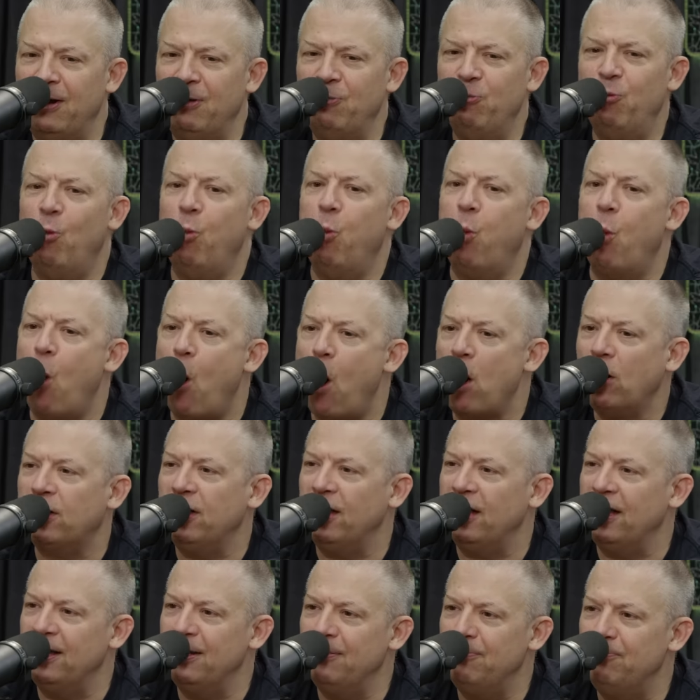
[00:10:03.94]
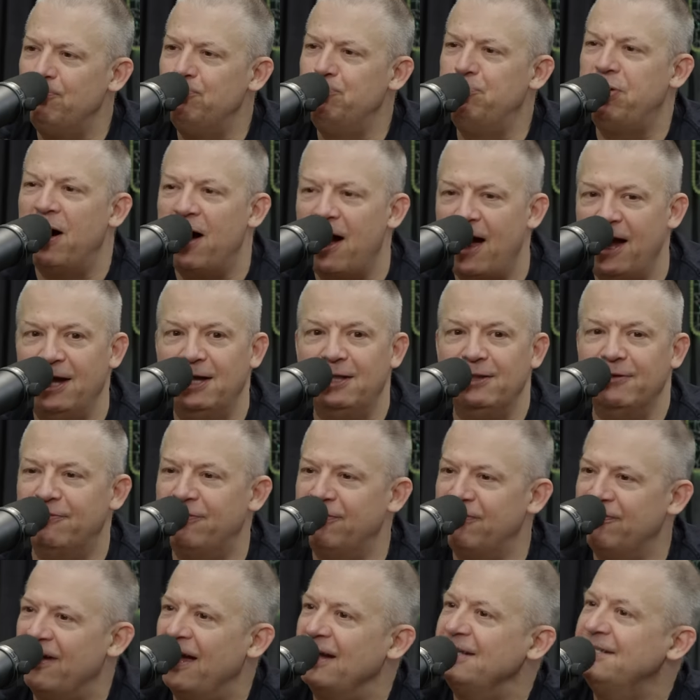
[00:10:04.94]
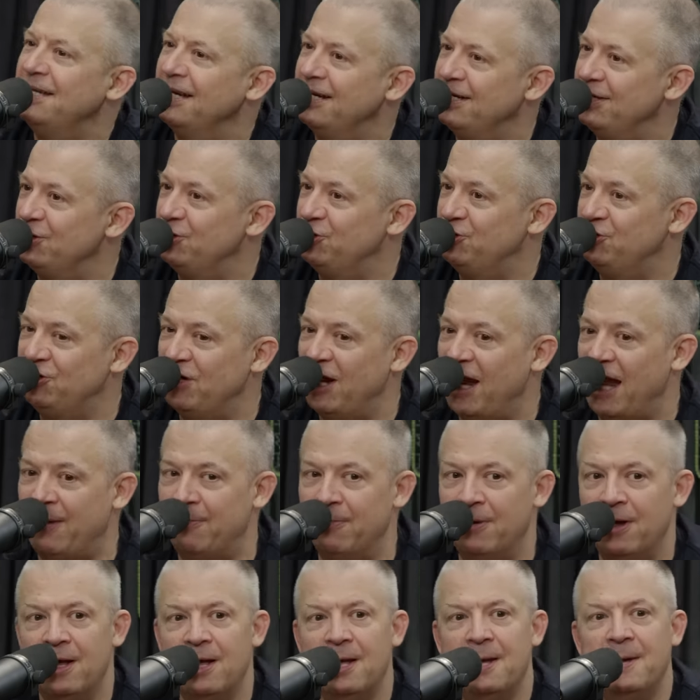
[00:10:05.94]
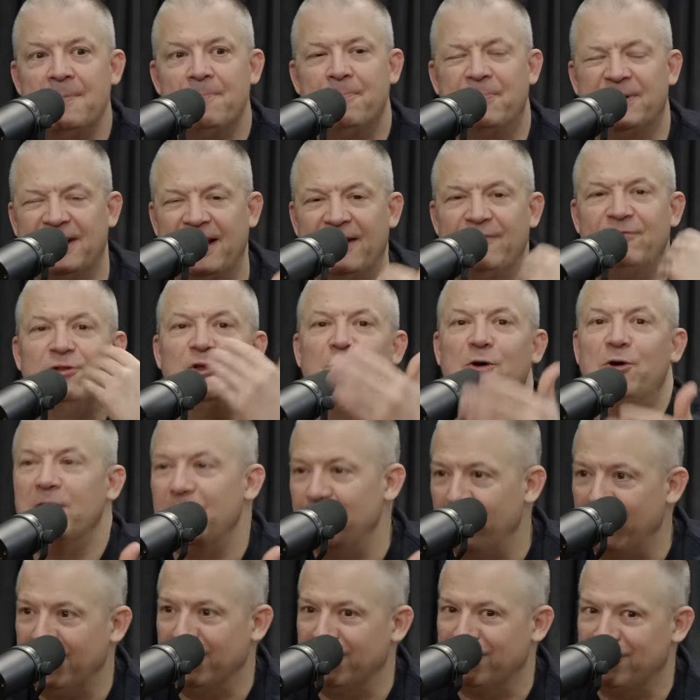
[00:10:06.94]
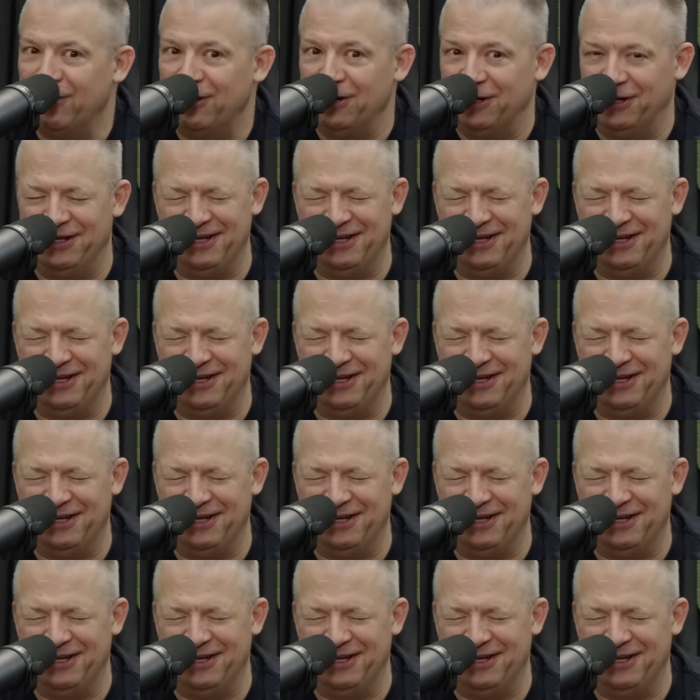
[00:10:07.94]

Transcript: a walking pile of fat-titted shame, but I've learned to make it funny.